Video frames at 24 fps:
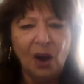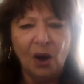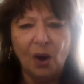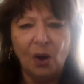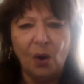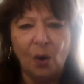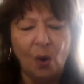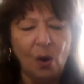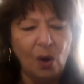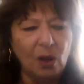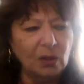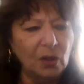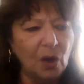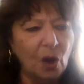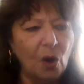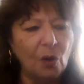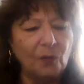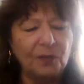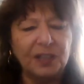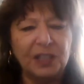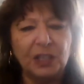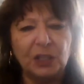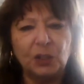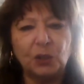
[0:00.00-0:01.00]
all
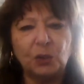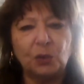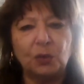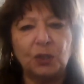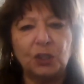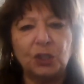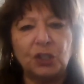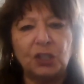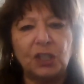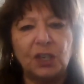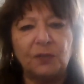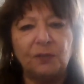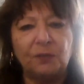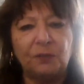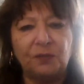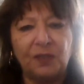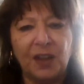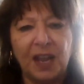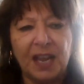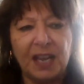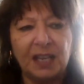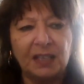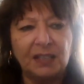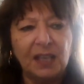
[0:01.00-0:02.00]
over this Christian
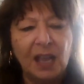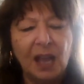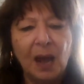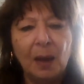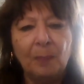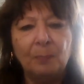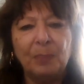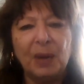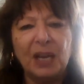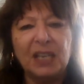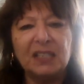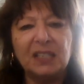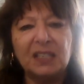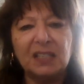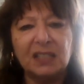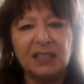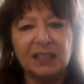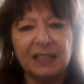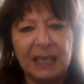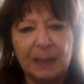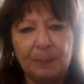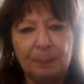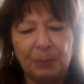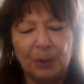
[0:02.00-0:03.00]
faith by
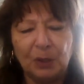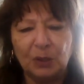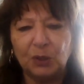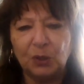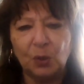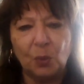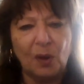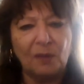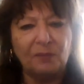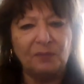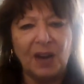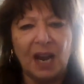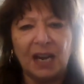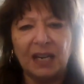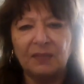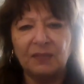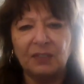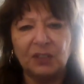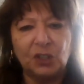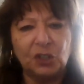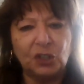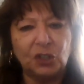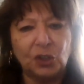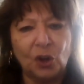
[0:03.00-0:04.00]
sleepers who have not
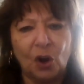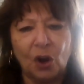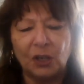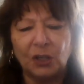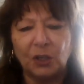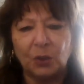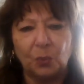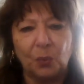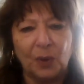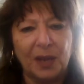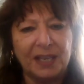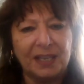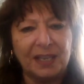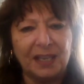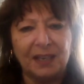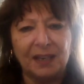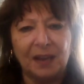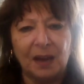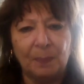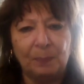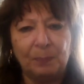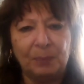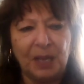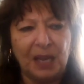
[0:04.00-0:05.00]
even started waking
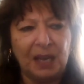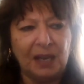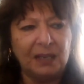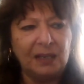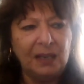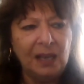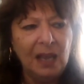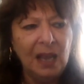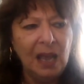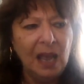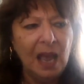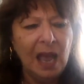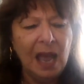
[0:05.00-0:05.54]
up yet.